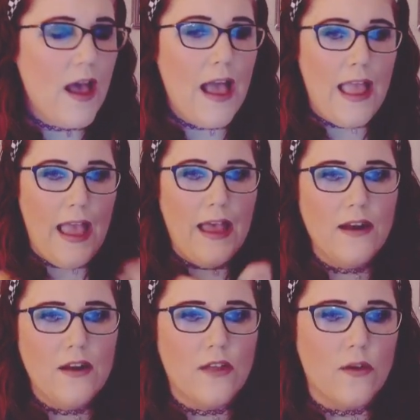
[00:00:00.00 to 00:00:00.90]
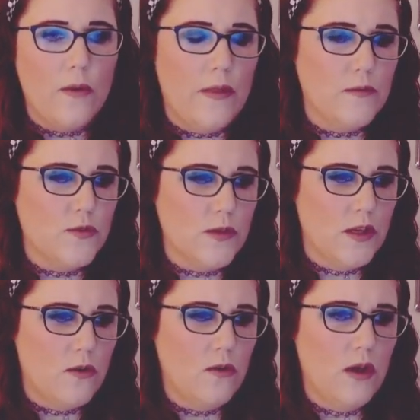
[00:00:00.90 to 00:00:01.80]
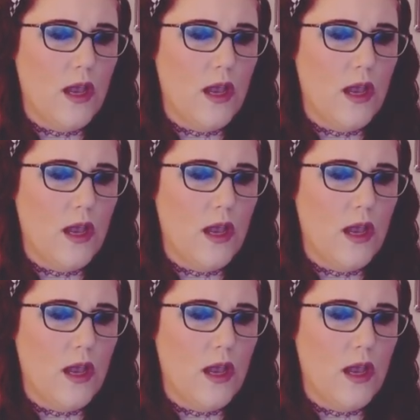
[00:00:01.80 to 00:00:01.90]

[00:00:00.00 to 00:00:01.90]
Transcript: I had another one that was really cool.